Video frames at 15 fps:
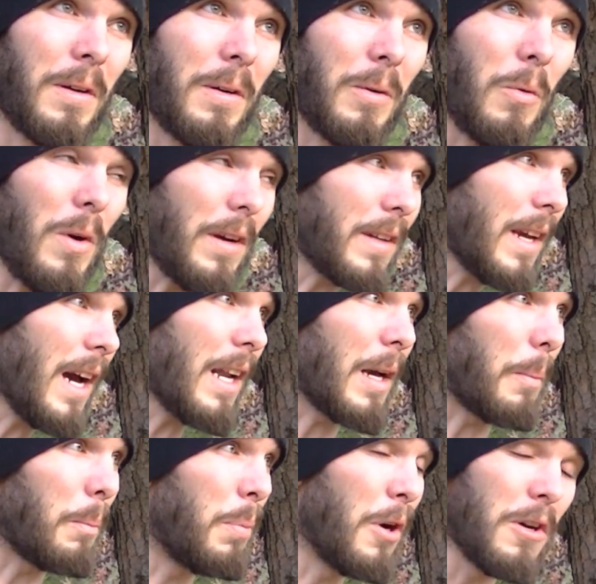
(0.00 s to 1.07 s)
what kind
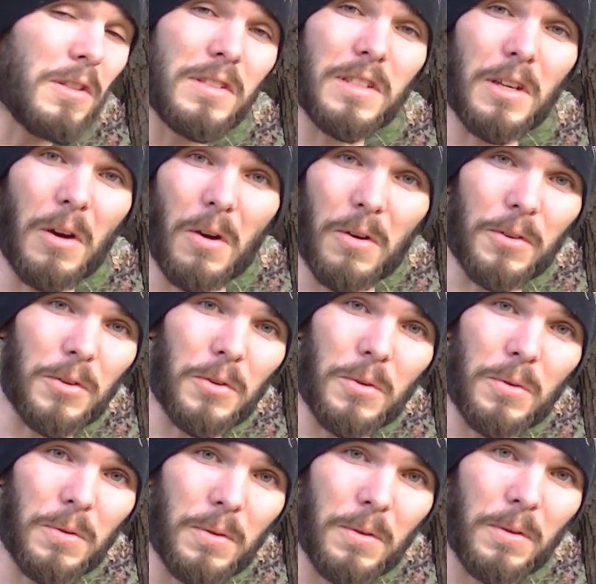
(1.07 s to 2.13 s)
of pussy are you?
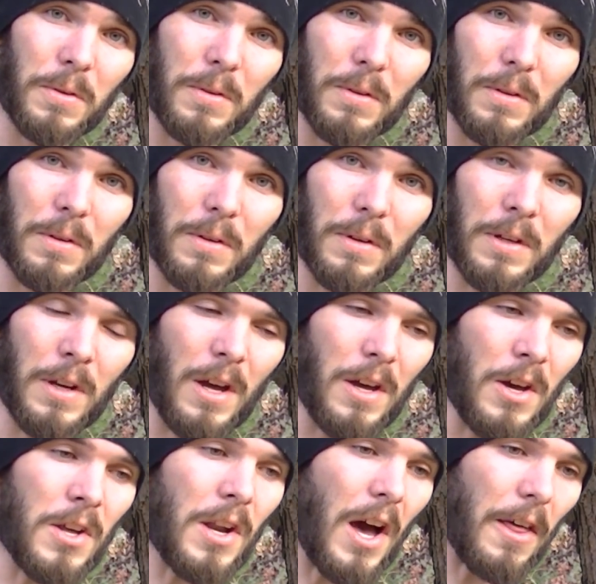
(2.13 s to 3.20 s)
An
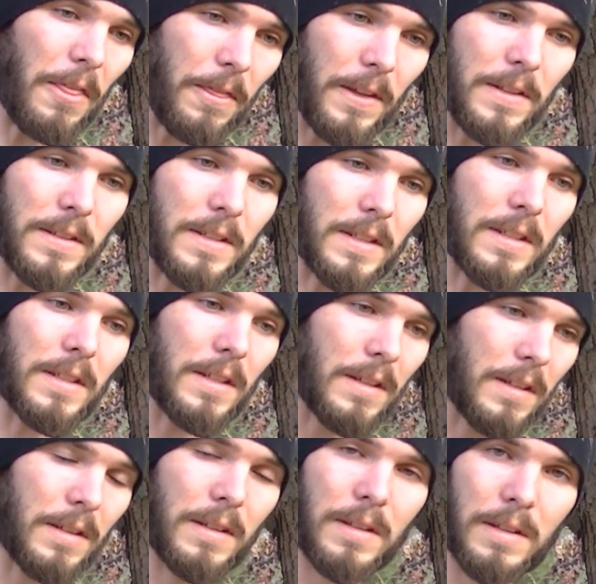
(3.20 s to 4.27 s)
unauthentic
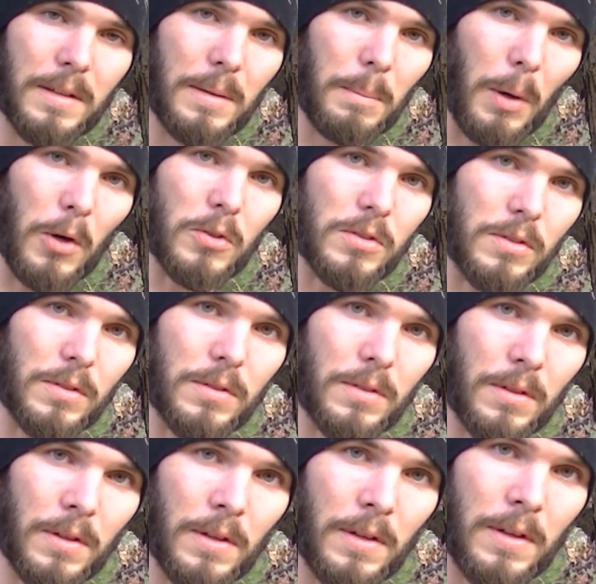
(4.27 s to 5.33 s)
person.
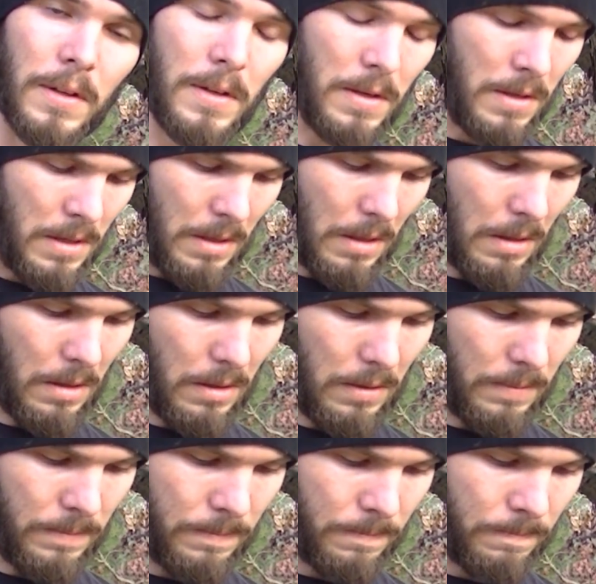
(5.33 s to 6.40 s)

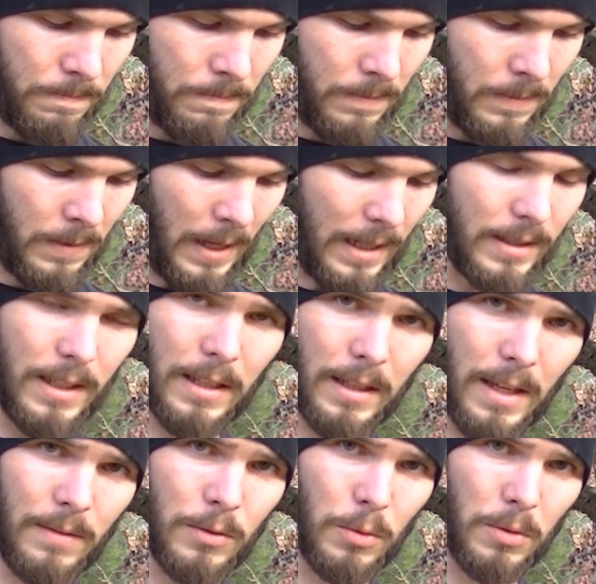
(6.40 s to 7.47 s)

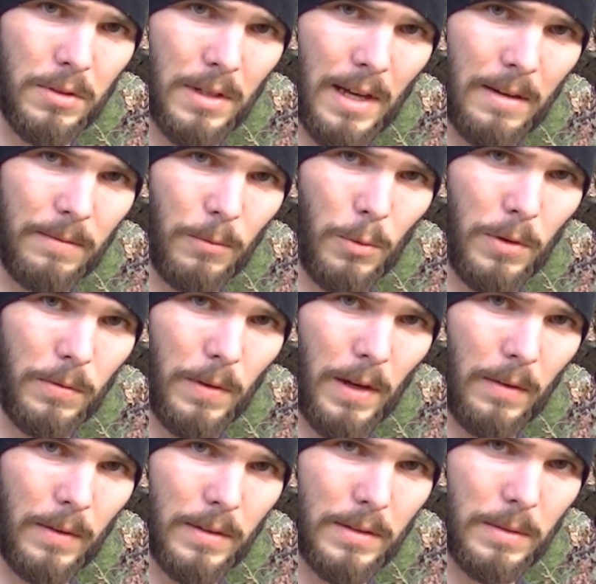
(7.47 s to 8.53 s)
1911s were designed in
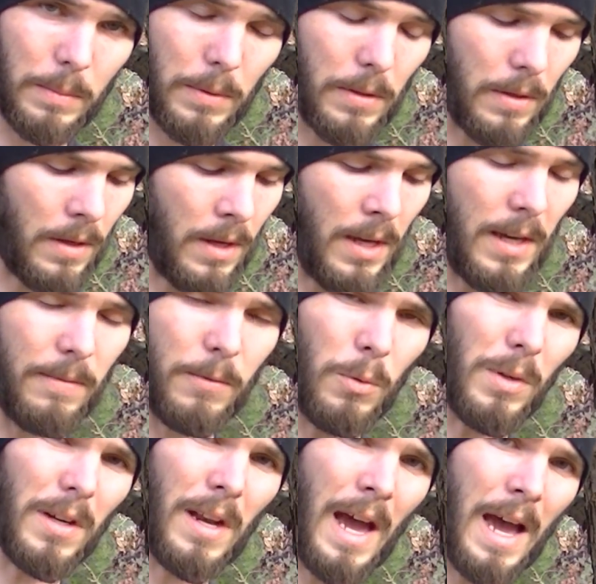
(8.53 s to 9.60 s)
45 ACP. If you
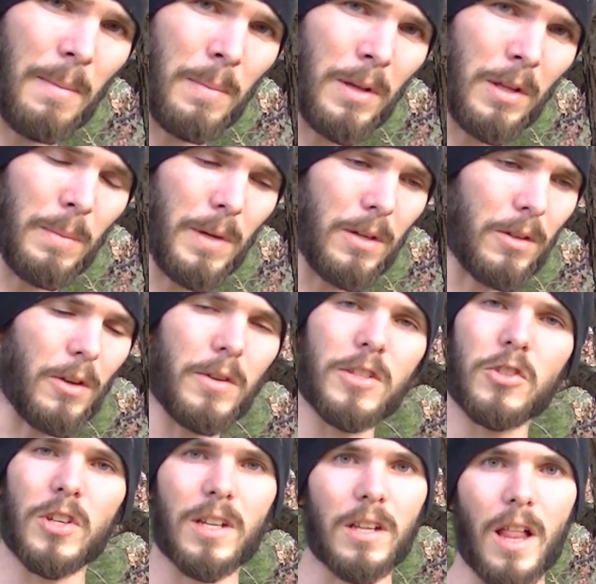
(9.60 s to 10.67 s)
want a 9mm, go
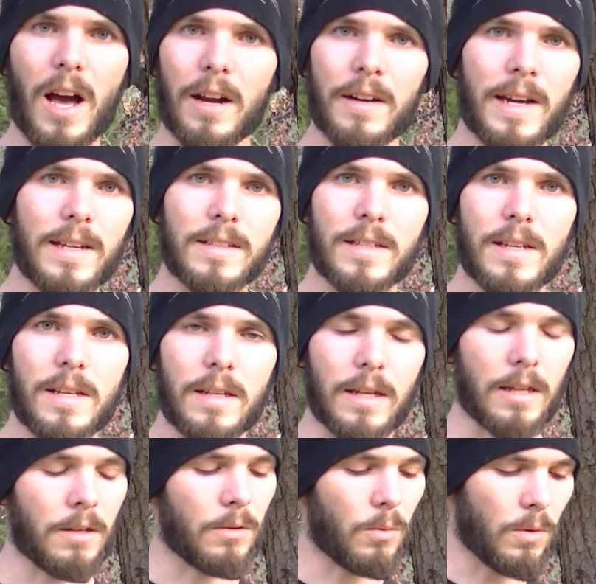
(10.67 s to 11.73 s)
get you a Glock 19.
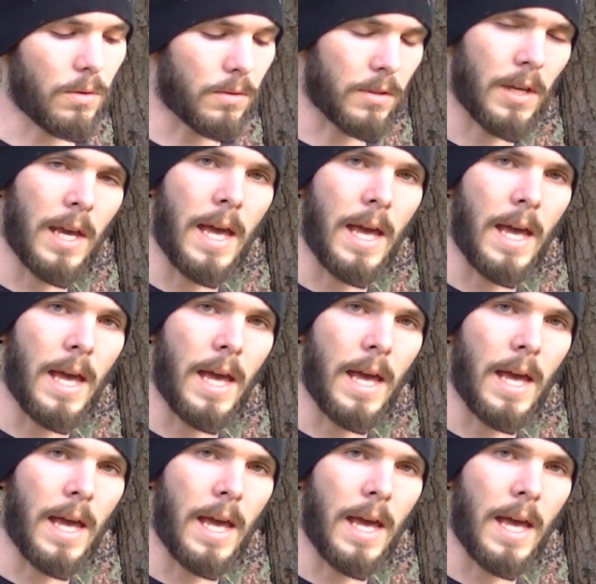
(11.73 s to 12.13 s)
In other words,